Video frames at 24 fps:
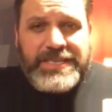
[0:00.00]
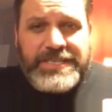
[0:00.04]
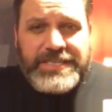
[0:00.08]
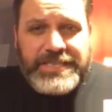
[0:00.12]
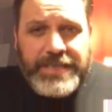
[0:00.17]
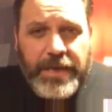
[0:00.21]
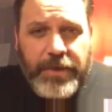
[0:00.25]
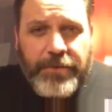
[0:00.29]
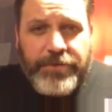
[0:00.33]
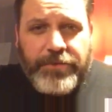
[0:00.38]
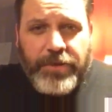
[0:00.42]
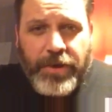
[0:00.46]

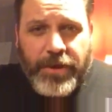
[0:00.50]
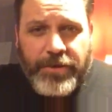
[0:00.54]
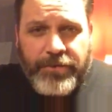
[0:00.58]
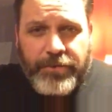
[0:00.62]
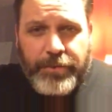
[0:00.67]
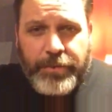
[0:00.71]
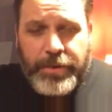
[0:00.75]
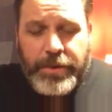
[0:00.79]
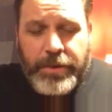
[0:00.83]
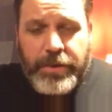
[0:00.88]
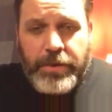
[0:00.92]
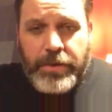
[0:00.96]

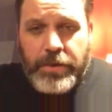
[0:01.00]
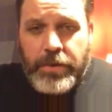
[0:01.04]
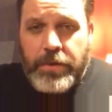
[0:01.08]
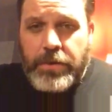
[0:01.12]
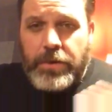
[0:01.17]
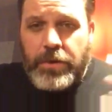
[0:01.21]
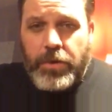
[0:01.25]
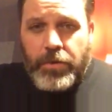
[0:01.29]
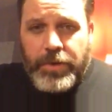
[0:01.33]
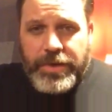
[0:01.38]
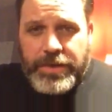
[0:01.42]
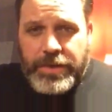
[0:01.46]
self-government.
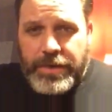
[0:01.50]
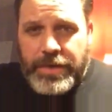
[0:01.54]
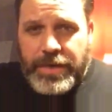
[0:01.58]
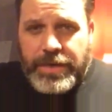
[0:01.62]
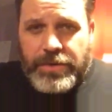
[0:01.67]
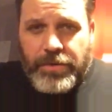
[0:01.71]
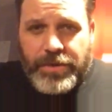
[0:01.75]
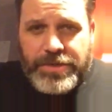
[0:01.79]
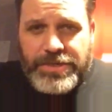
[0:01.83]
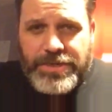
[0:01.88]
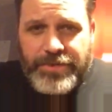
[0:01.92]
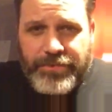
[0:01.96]
Go read the
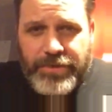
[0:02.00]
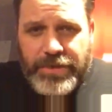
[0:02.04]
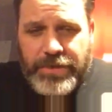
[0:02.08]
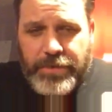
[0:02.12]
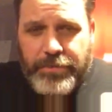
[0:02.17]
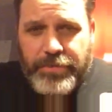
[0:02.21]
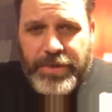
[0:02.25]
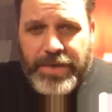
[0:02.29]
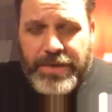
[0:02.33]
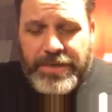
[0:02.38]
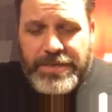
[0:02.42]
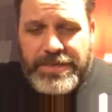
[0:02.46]
Declaration of
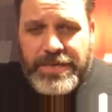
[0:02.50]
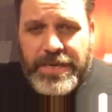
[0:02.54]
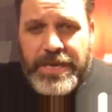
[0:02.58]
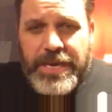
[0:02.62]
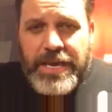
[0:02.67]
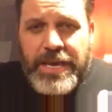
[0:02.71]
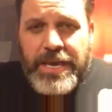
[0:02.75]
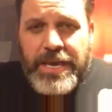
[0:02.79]
Independence.